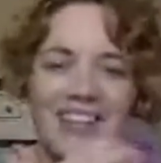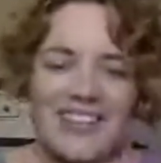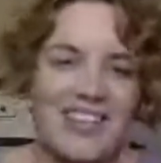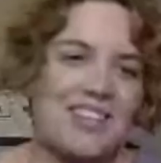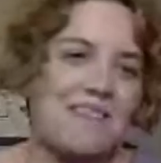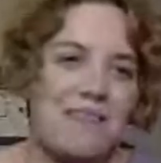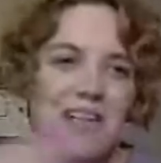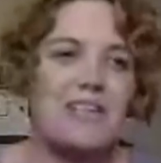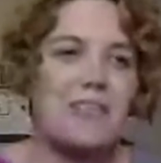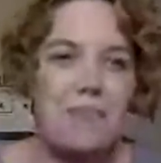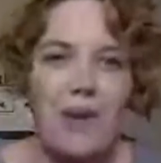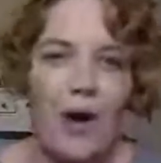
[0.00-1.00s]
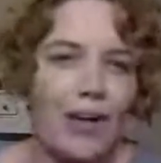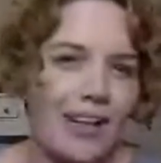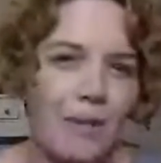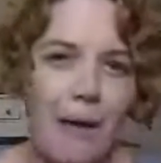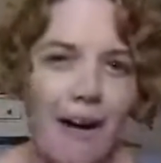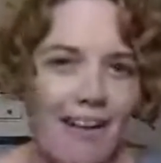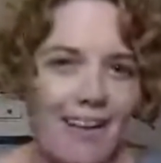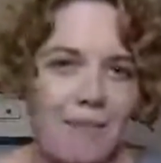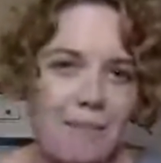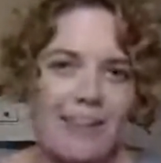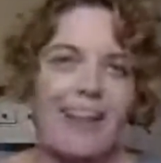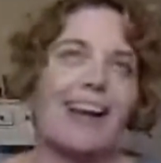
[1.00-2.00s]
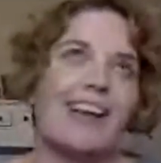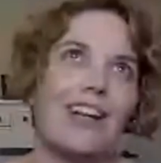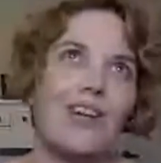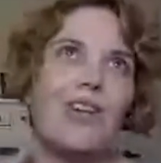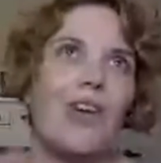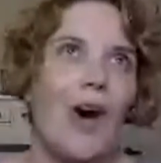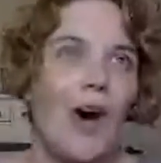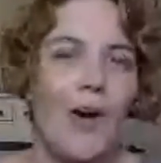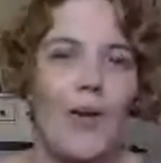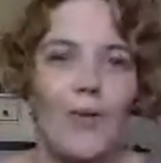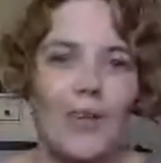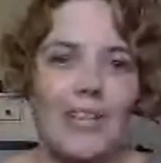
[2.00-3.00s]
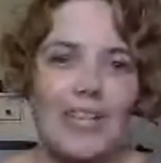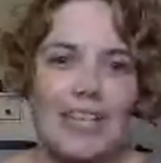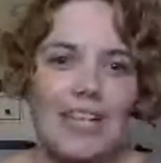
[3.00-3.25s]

just be snarky about it and be like, yo,